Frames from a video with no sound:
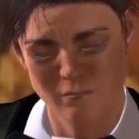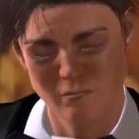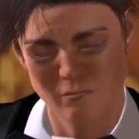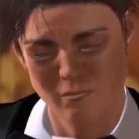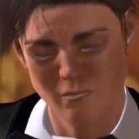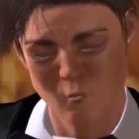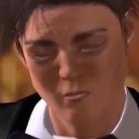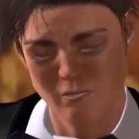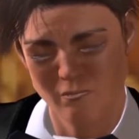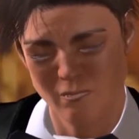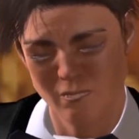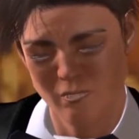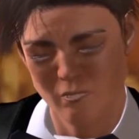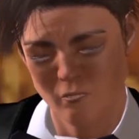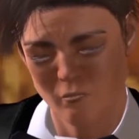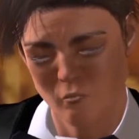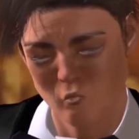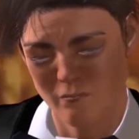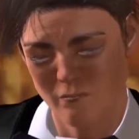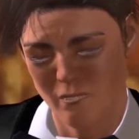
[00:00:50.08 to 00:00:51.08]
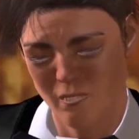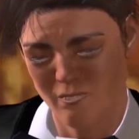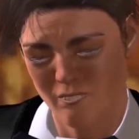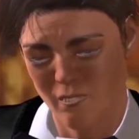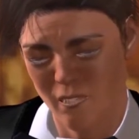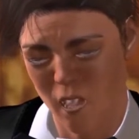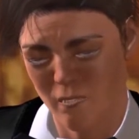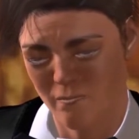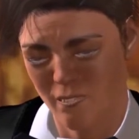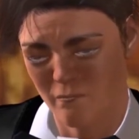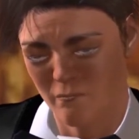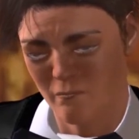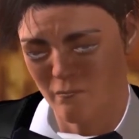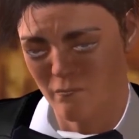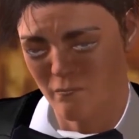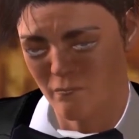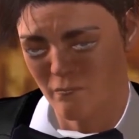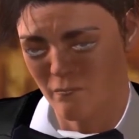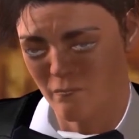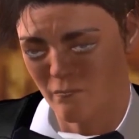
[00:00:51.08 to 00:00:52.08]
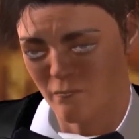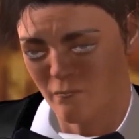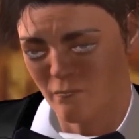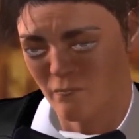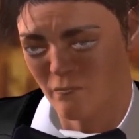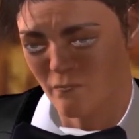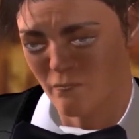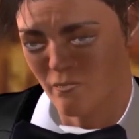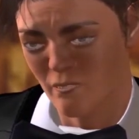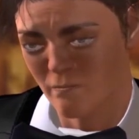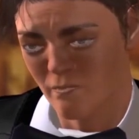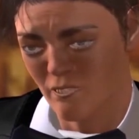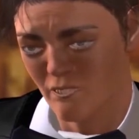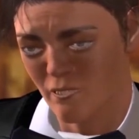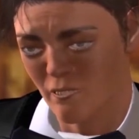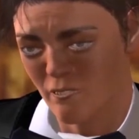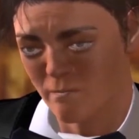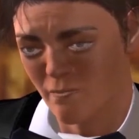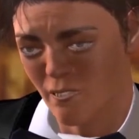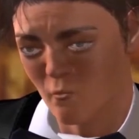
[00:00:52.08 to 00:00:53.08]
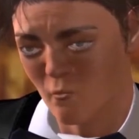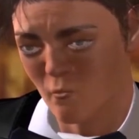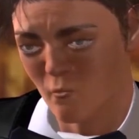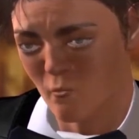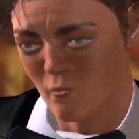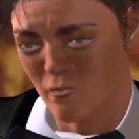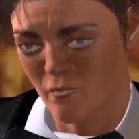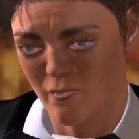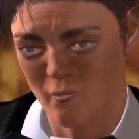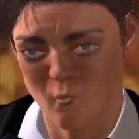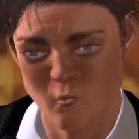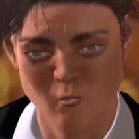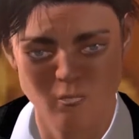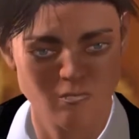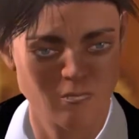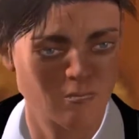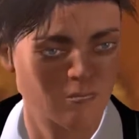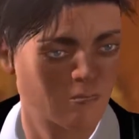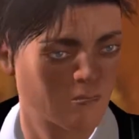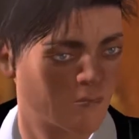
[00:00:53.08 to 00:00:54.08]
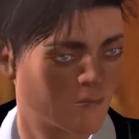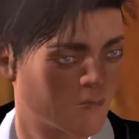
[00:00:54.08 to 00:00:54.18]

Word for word: to people who took a chance on me every step of the way.